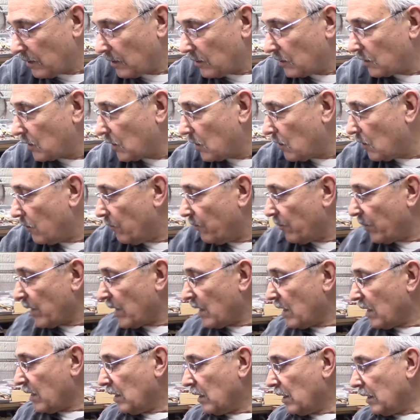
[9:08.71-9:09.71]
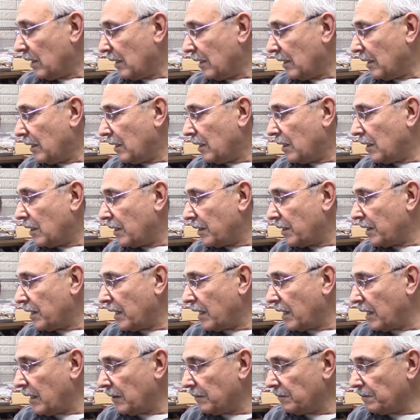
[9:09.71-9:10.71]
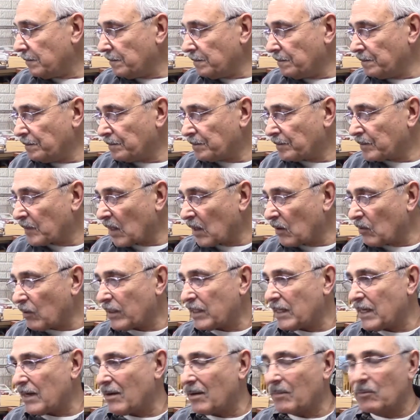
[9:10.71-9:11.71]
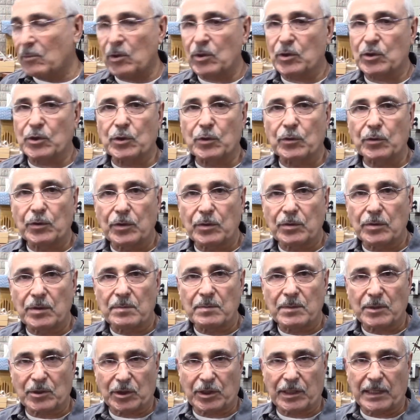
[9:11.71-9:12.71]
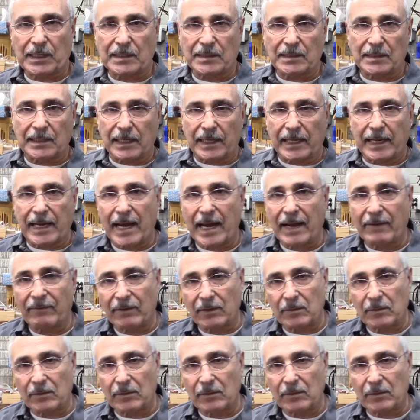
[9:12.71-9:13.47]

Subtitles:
So right now I'm going to show you the machines that I have.